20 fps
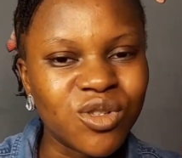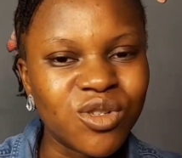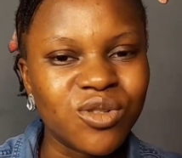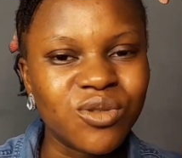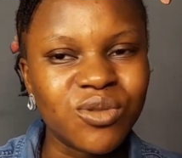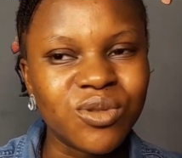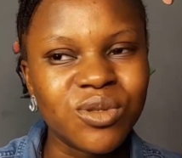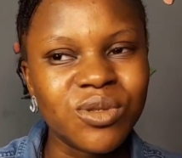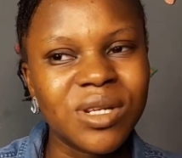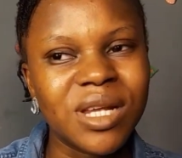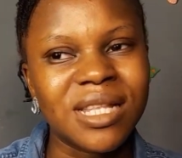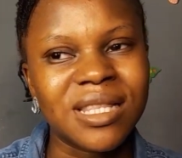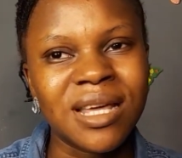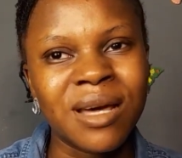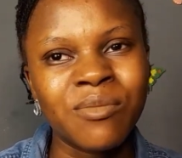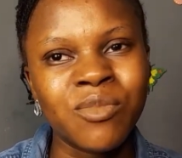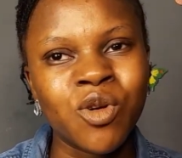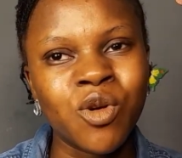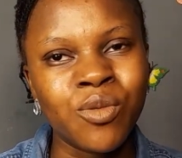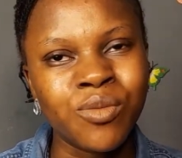you know, so that
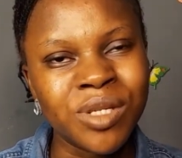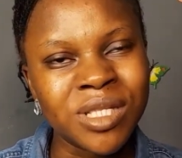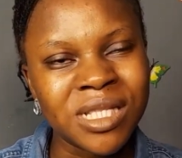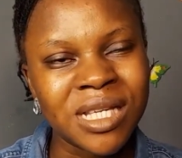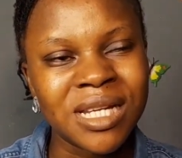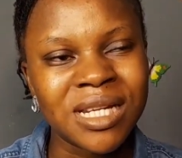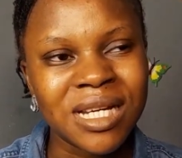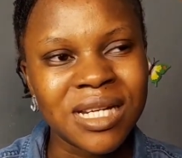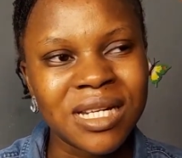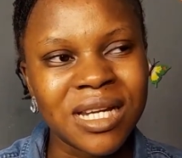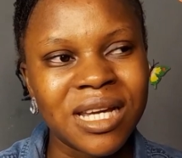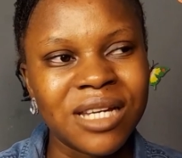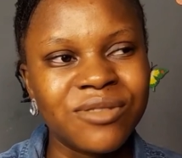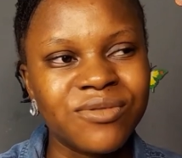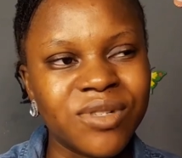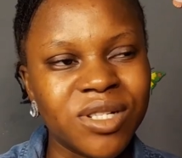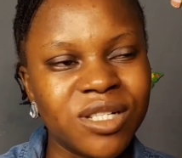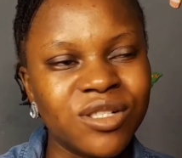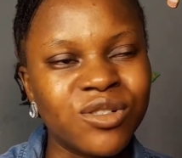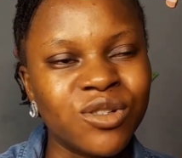I'm committed and I
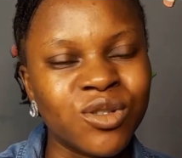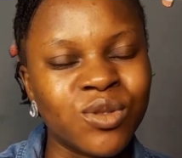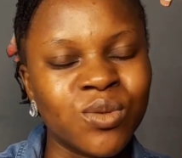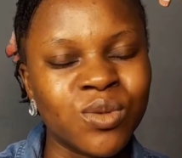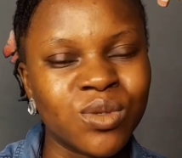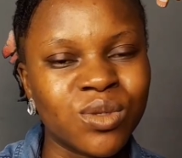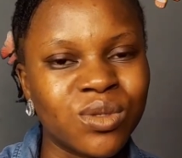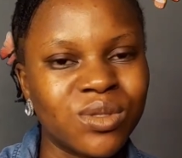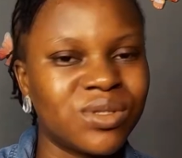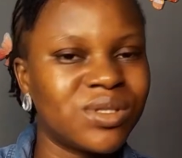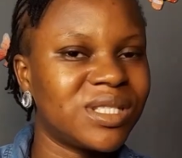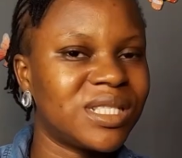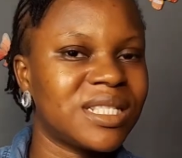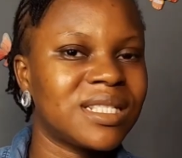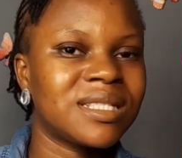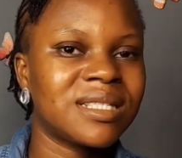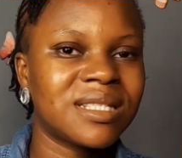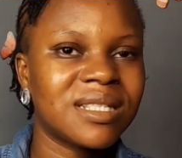really just want to do this.